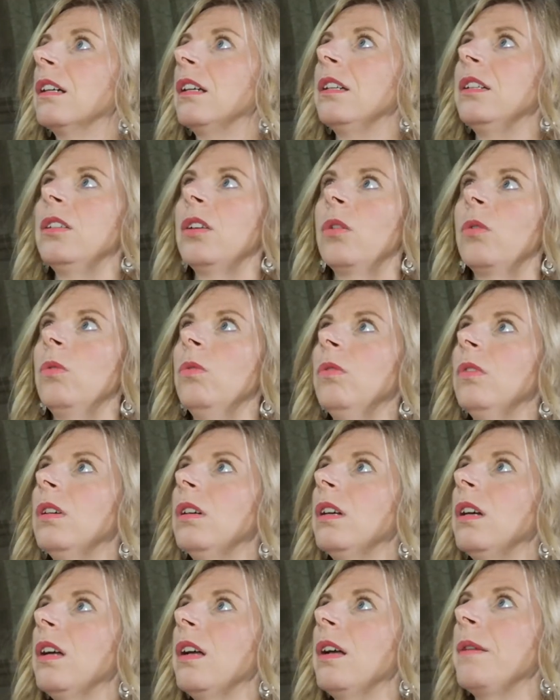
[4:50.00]
No,
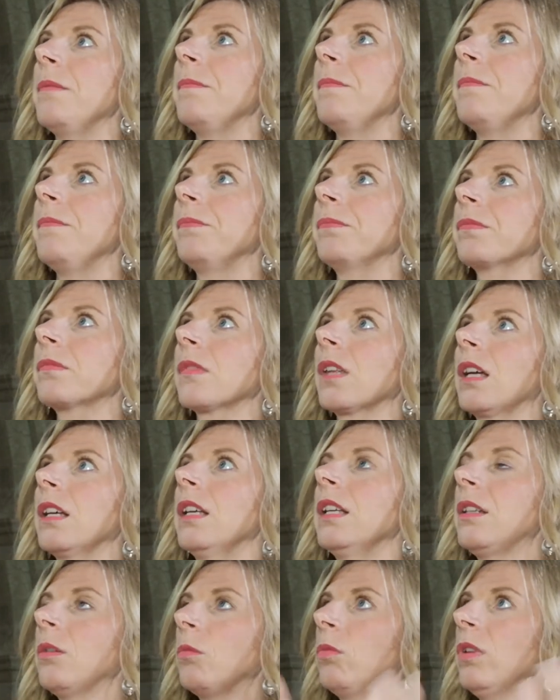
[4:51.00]

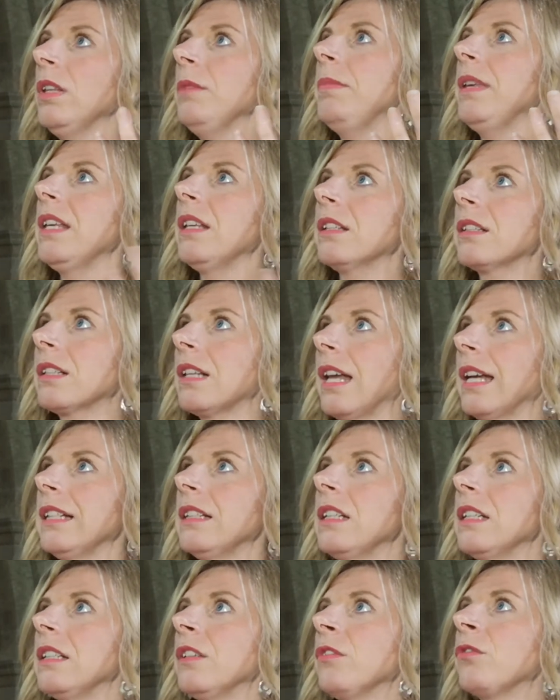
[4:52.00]
it will be
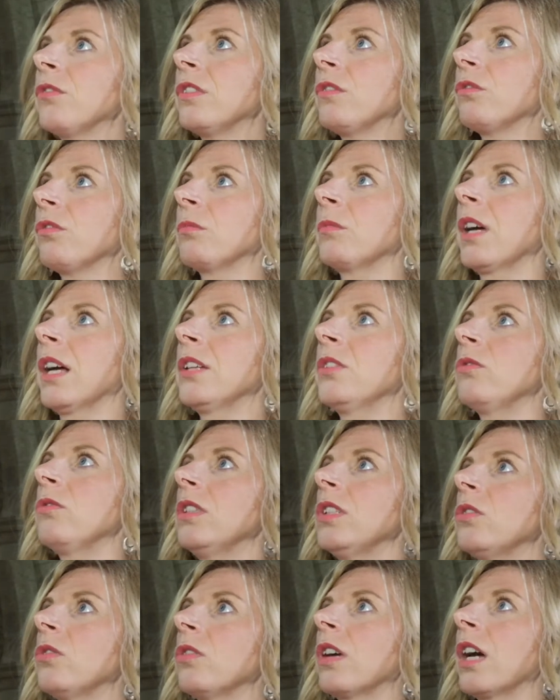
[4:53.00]
slightly different from
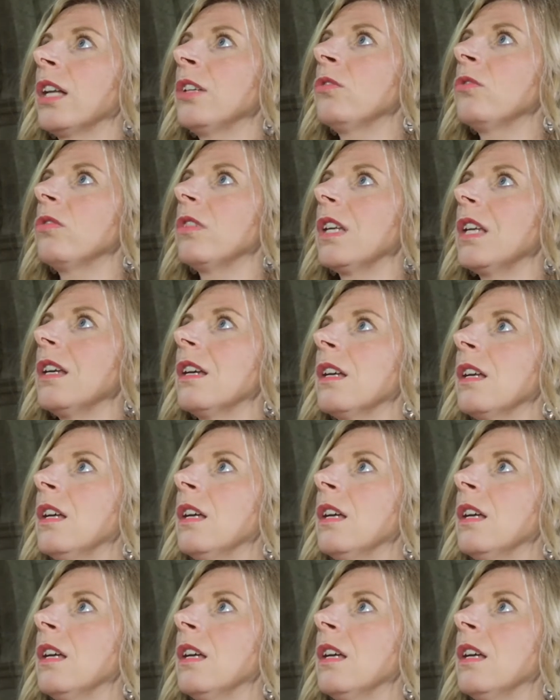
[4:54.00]
country to country.